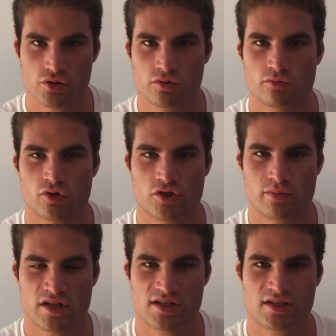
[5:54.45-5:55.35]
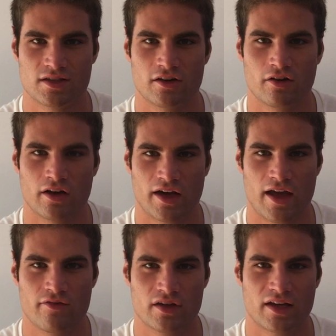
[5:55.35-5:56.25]
which means
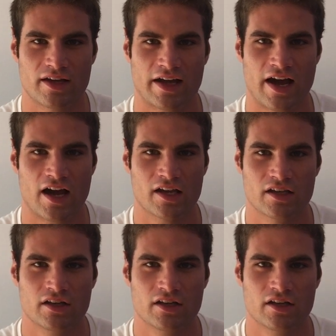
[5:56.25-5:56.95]
having a high